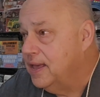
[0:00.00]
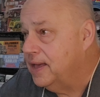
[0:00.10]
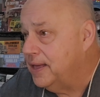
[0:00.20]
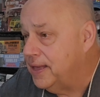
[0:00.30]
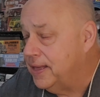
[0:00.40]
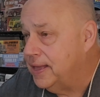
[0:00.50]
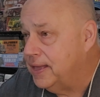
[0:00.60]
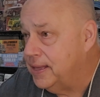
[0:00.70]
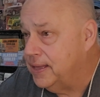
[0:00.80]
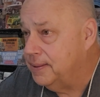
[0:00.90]

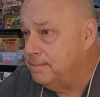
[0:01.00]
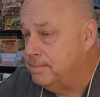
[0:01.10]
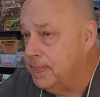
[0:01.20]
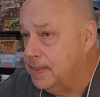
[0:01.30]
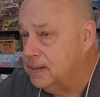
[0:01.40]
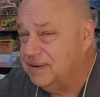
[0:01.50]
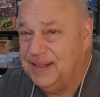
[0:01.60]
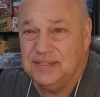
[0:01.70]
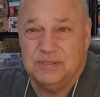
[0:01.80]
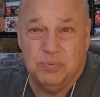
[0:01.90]

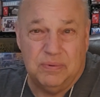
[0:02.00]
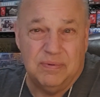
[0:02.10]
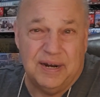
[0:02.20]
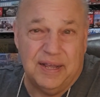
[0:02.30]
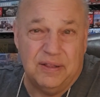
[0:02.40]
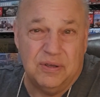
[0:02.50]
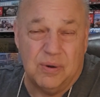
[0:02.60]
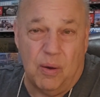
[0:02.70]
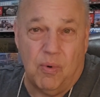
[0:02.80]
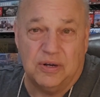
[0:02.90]
That's what I
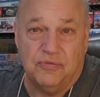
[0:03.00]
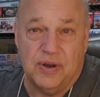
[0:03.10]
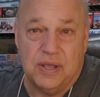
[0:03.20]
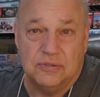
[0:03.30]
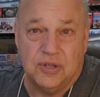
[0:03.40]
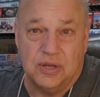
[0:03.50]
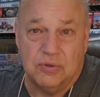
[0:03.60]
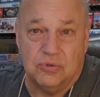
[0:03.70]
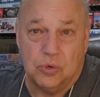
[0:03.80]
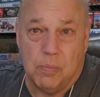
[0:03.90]
do. I watch videos on
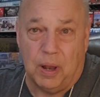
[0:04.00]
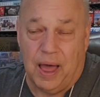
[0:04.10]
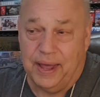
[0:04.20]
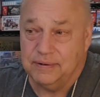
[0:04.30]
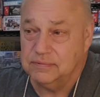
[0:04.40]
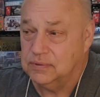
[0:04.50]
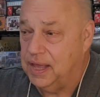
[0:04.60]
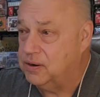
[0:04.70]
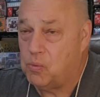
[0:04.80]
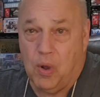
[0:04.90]
YouTube a lot.
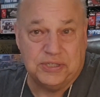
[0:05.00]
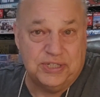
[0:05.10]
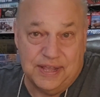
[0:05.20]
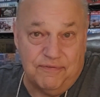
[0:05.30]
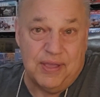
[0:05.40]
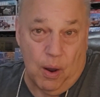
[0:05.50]
I don't watch TV.